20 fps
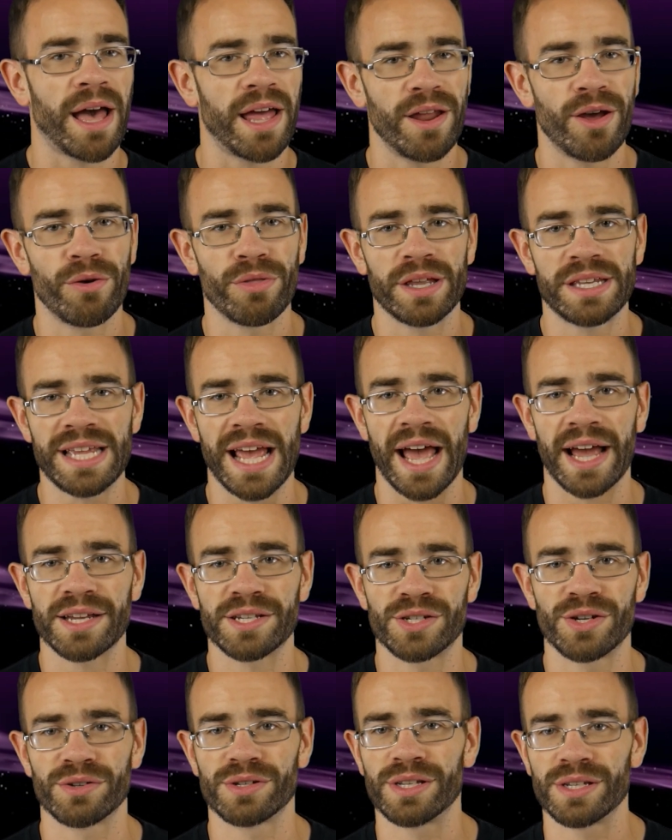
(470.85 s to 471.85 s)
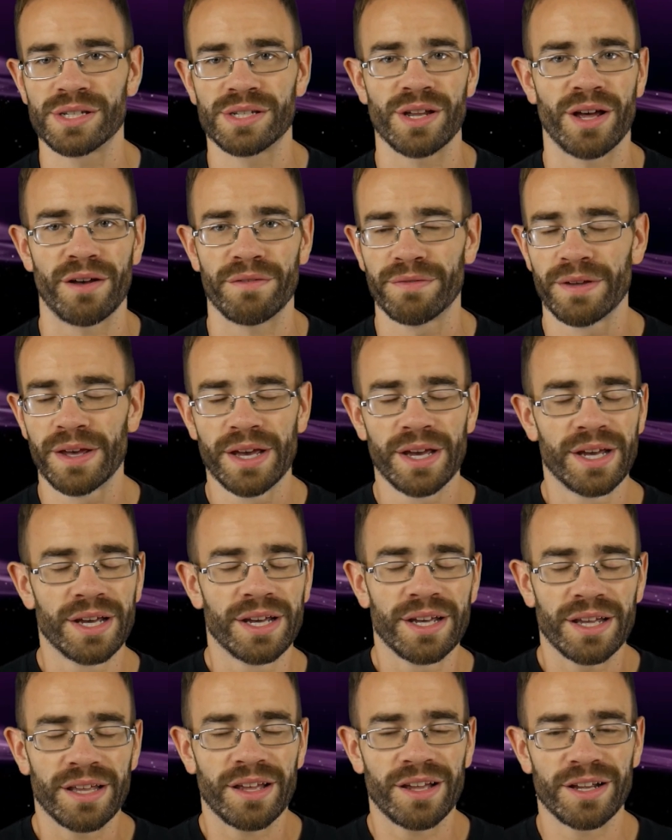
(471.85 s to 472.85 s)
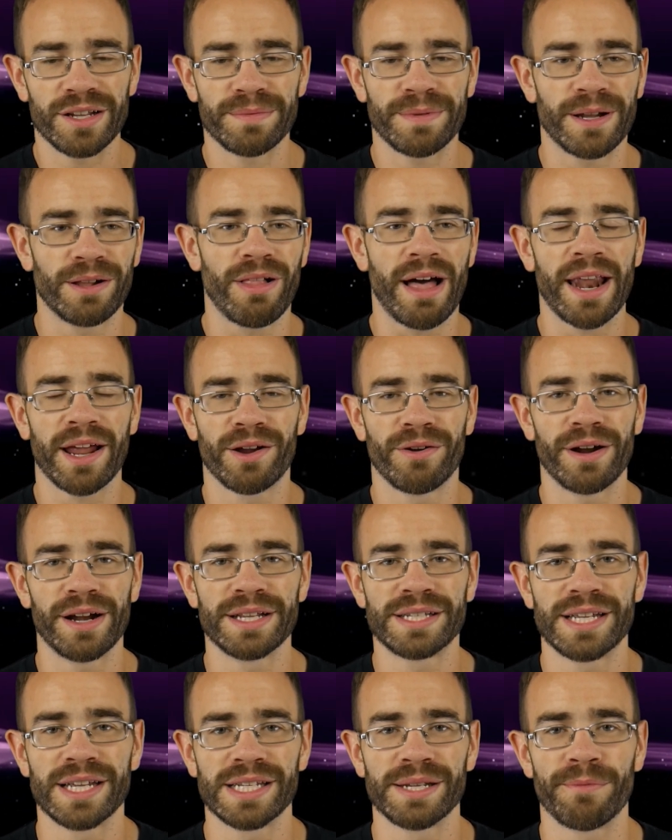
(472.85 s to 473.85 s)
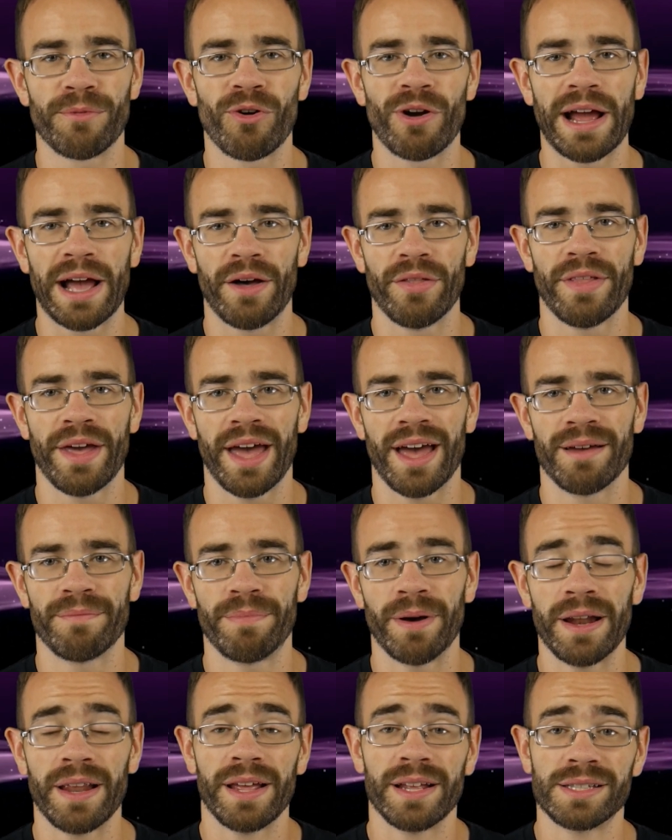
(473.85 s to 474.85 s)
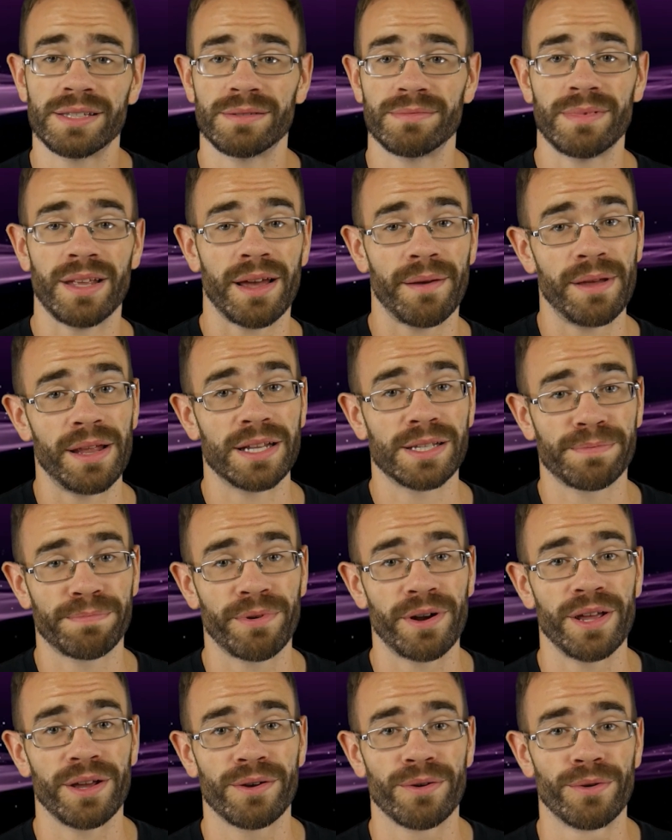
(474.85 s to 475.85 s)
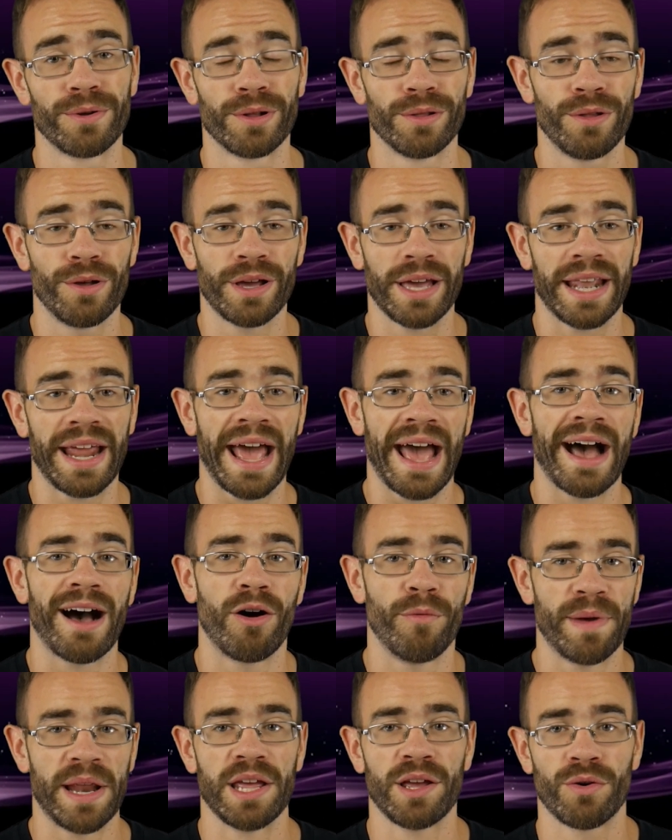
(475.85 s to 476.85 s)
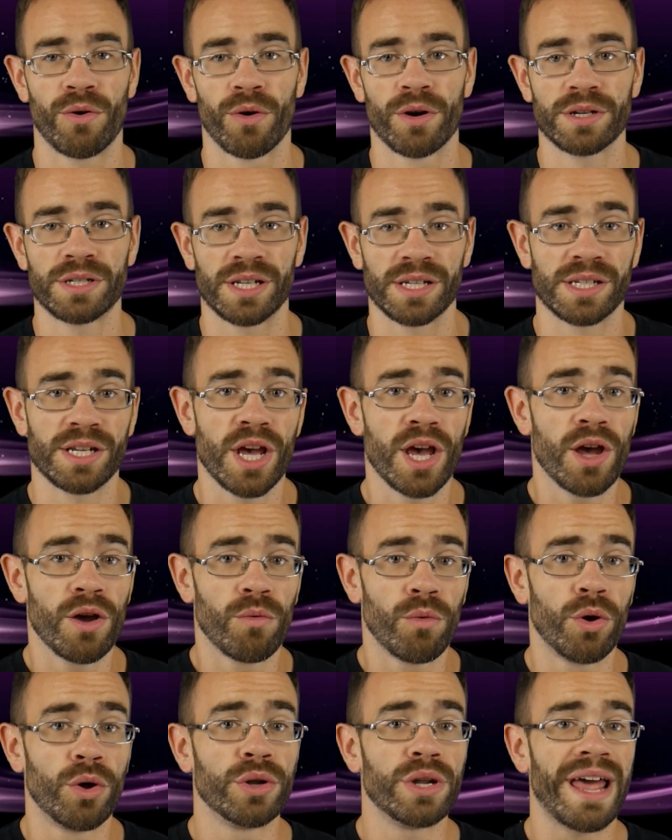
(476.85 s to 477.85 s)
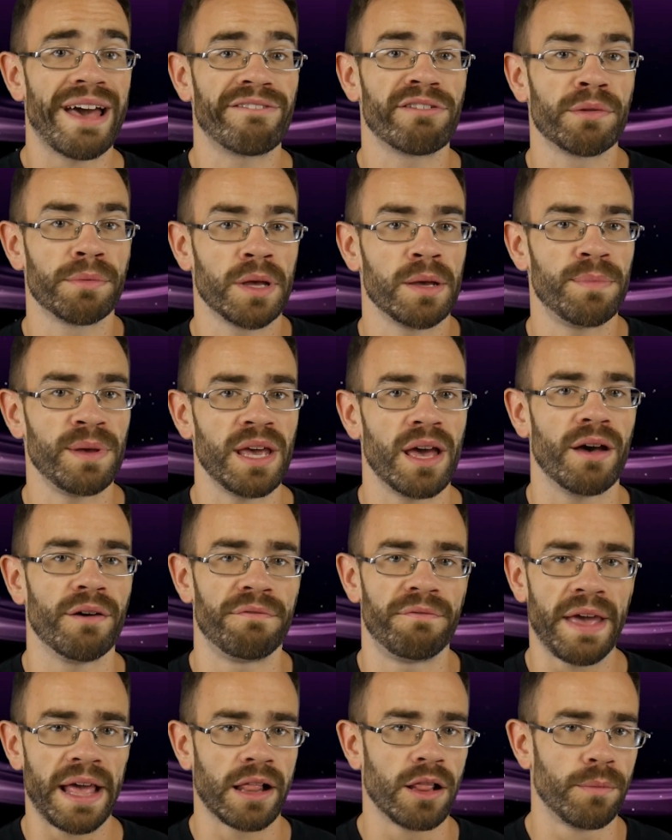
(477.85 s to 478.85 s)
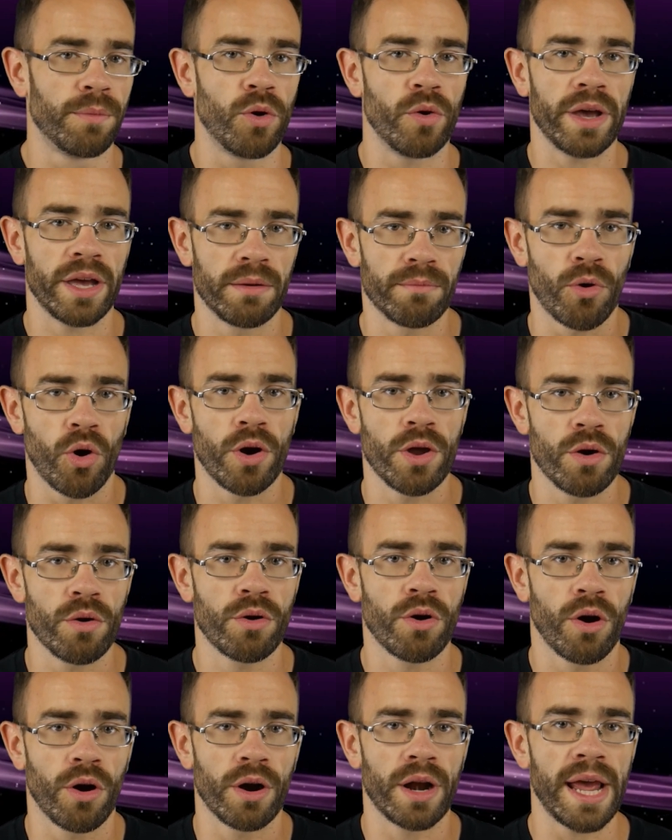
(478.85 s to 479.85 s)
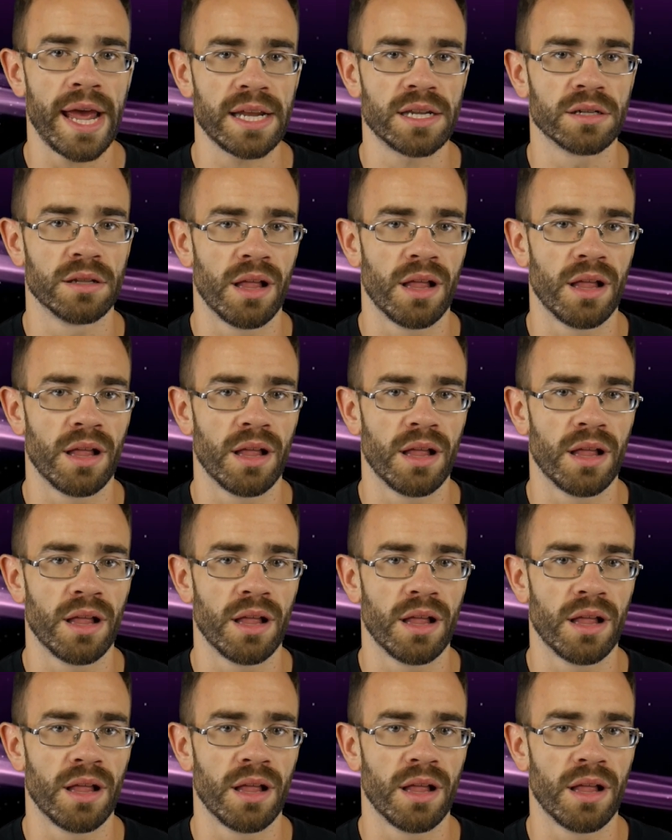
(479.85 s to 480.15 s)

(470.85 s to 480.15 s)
I know the textures and stuff, there's been a lot of criticism around that, but it's, I mean, it's pretty cool to look at how many courses will inevitably be available in Mario Kart 8